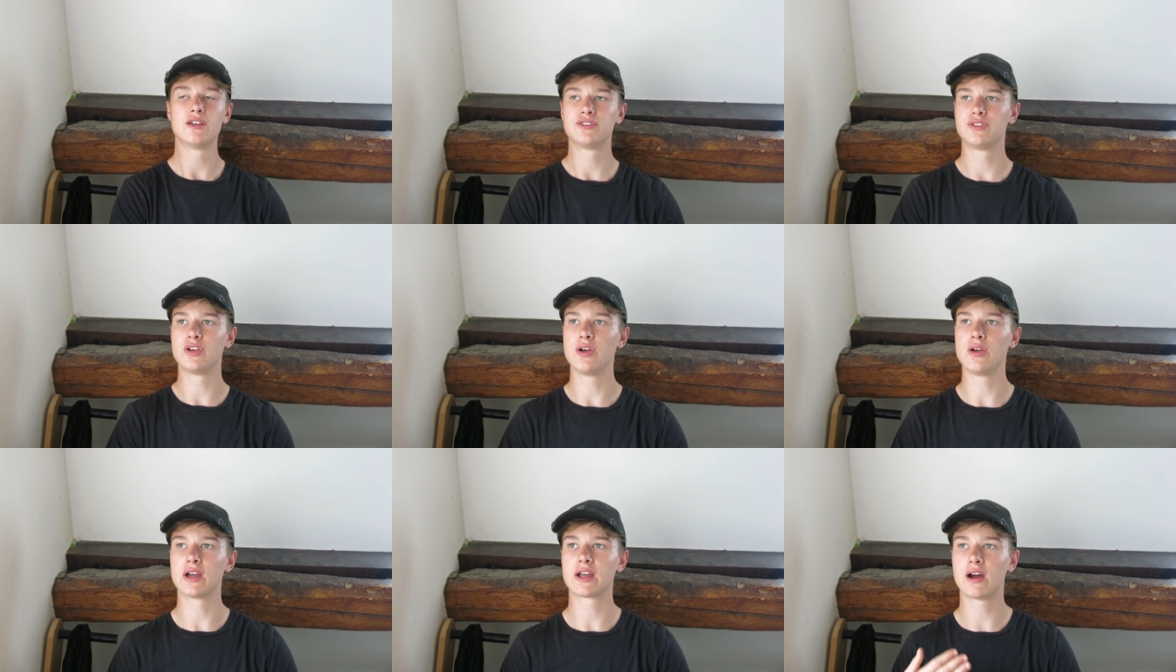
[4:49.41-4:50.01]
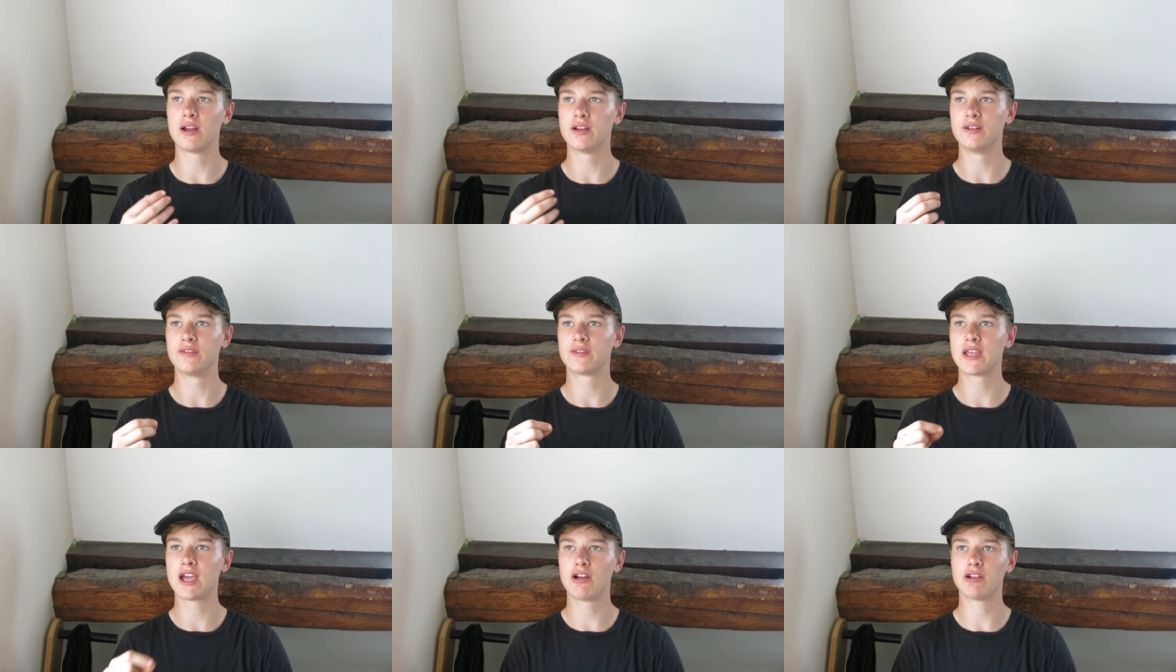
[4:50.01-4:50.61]
So it kind
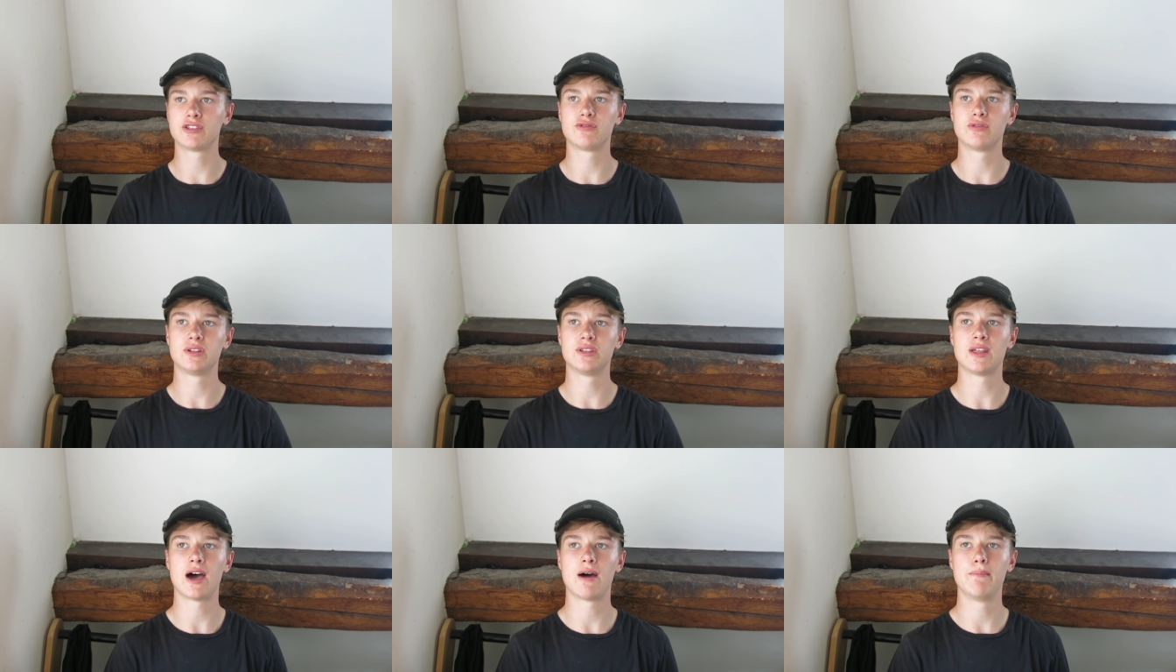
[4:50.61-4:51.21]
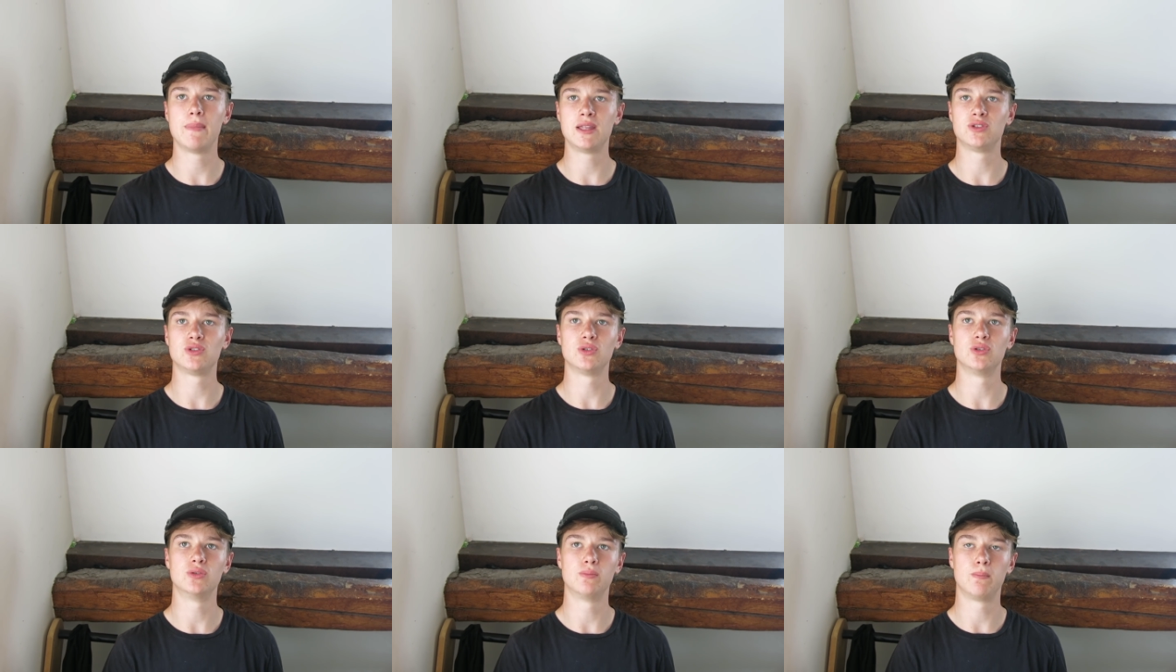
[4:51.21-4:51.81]
of gets rid of that
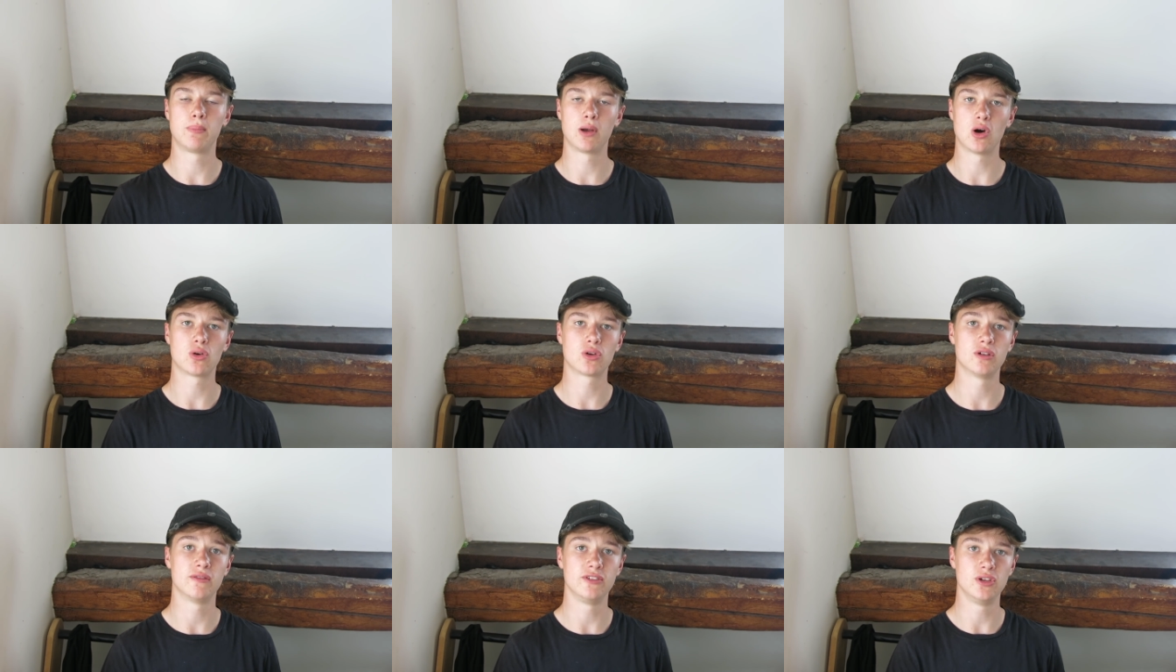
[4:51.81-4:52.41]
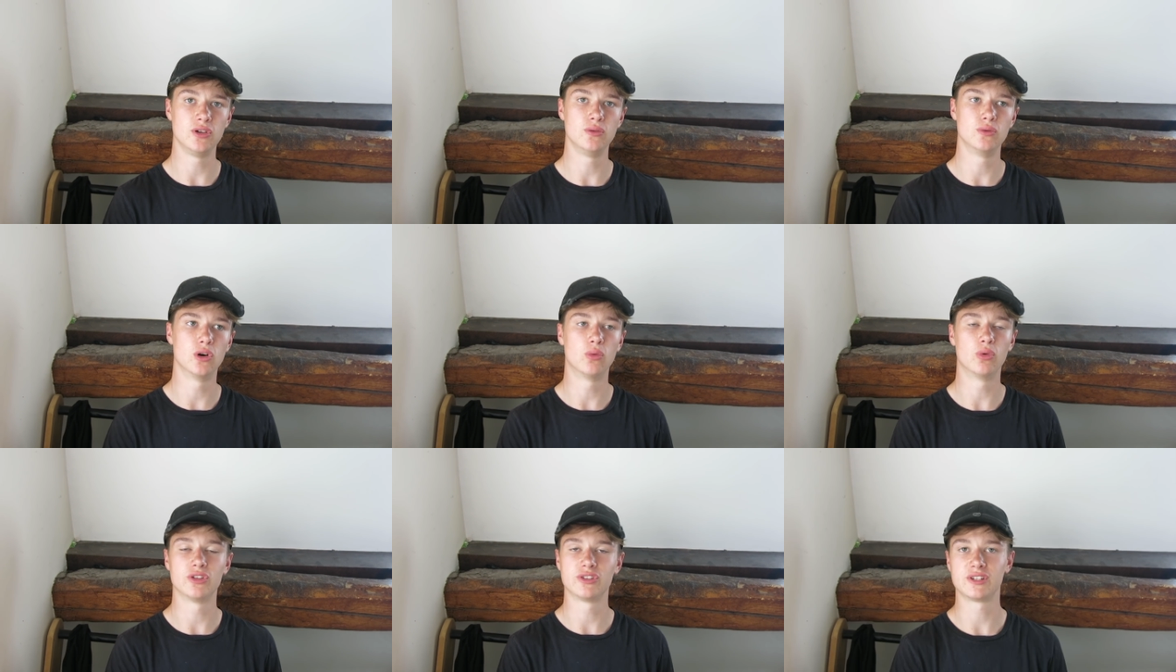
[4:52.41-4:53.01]
mental block of you
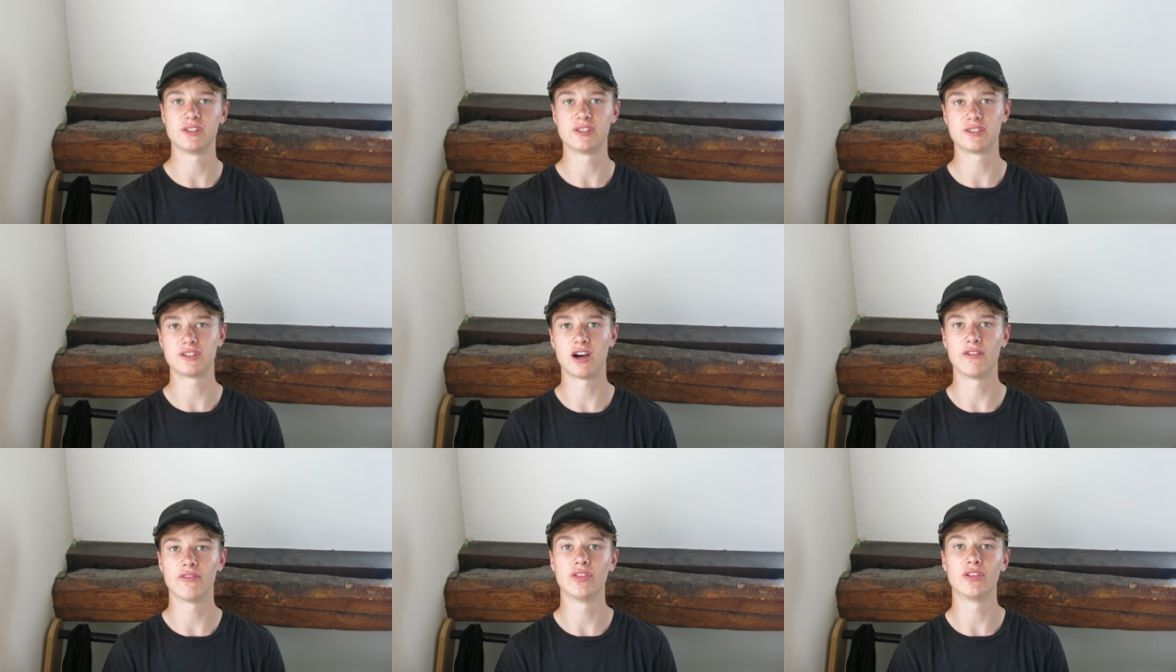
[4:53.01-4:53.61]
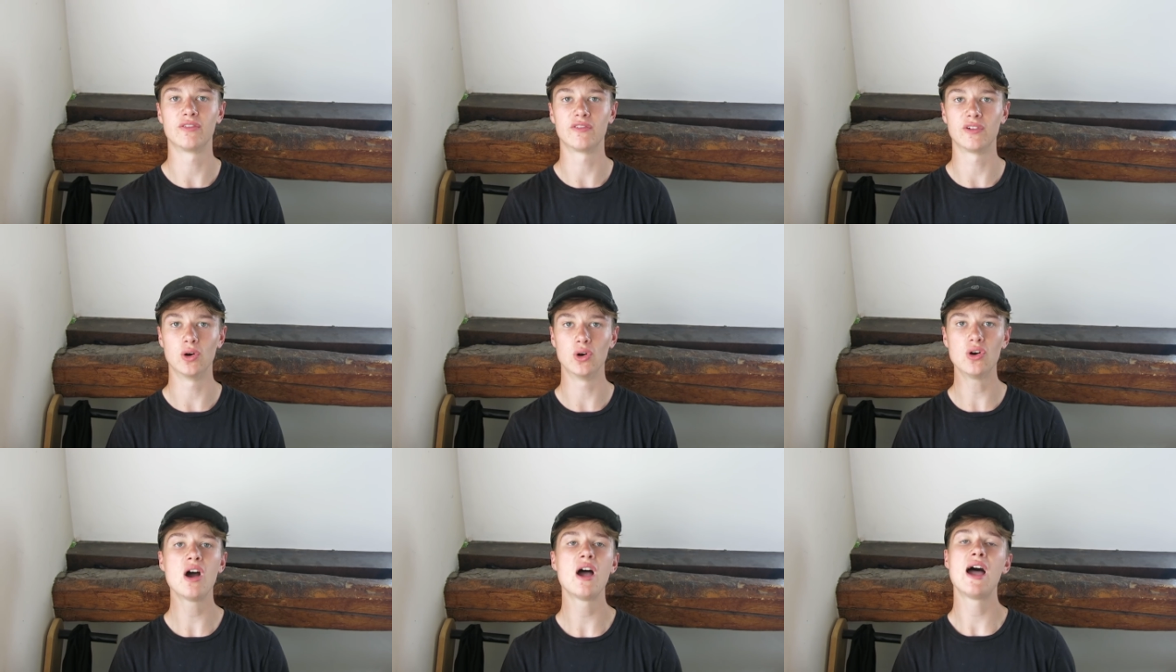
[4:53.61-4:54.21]
not wanting to dive on the
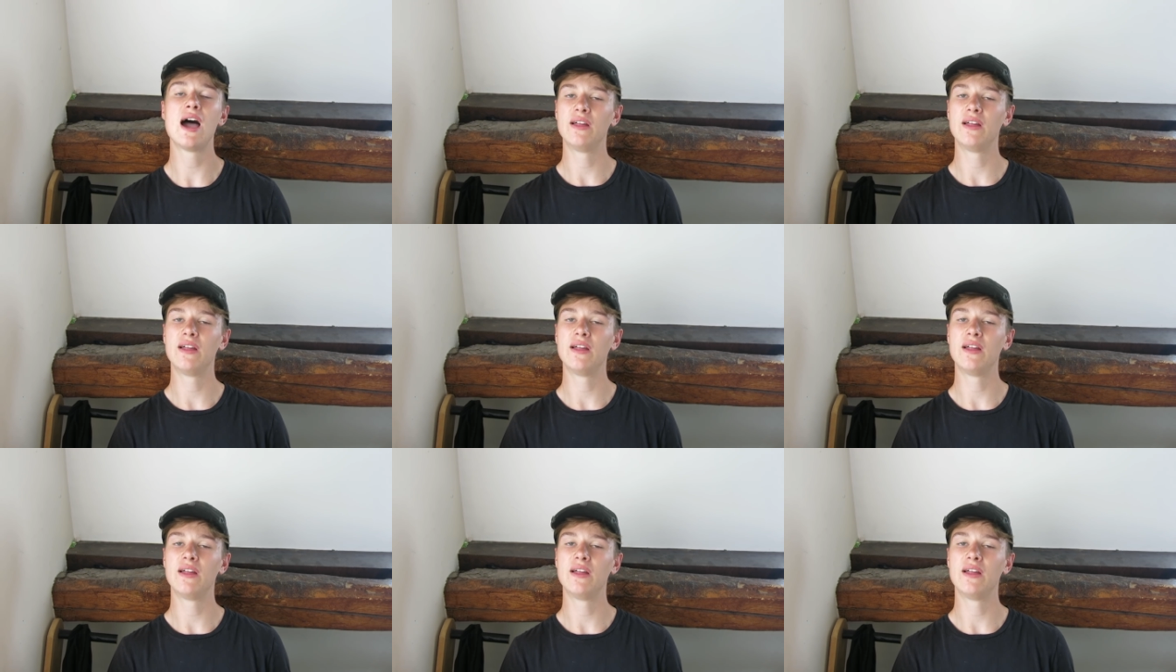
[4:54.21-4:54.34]
floor.